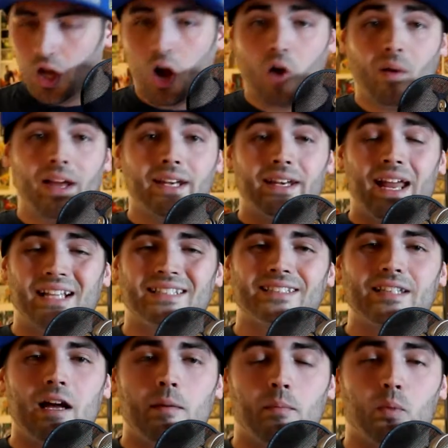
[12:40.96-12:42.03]
All right,
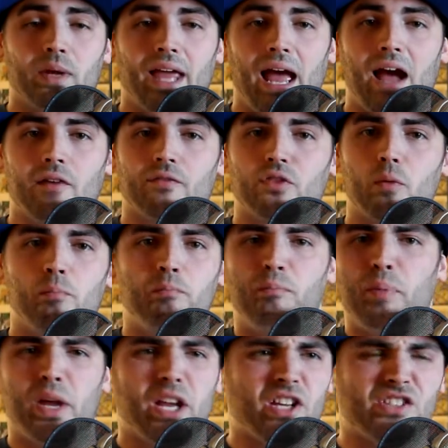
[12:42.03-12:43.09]
next up we have the
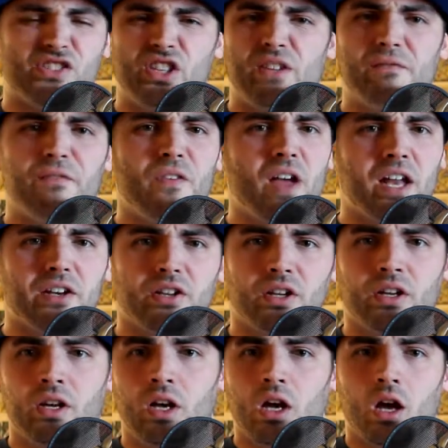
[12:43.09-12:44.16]
biggest event